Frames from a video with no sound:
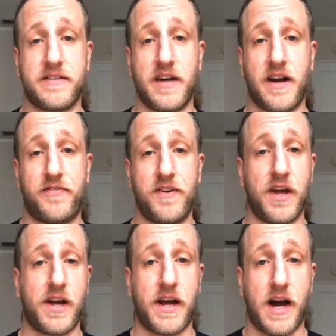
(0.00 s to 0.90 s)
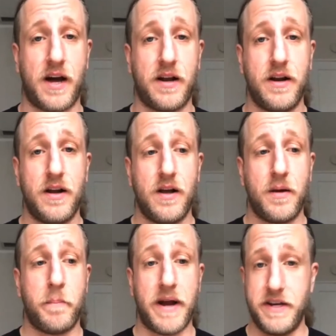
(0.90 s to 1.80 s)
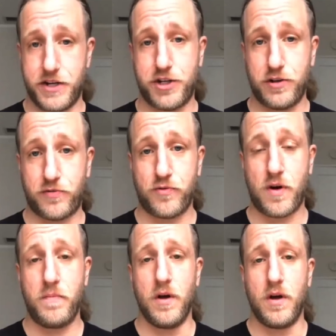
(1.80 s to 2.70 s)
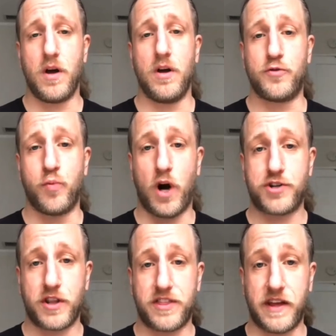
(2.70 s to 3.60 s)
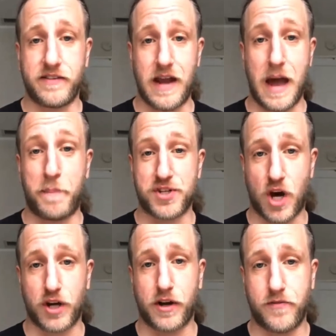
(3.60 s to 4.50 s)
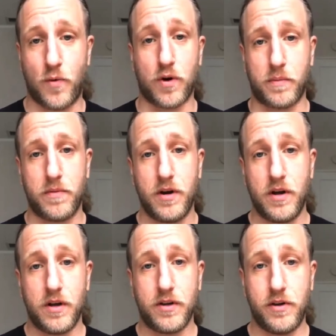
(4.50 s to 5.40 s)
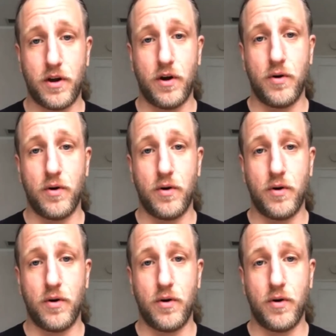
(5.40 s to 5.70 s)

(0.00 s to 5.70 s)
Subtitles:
that I feel like I got my niches from is watching things in episodic form, you know.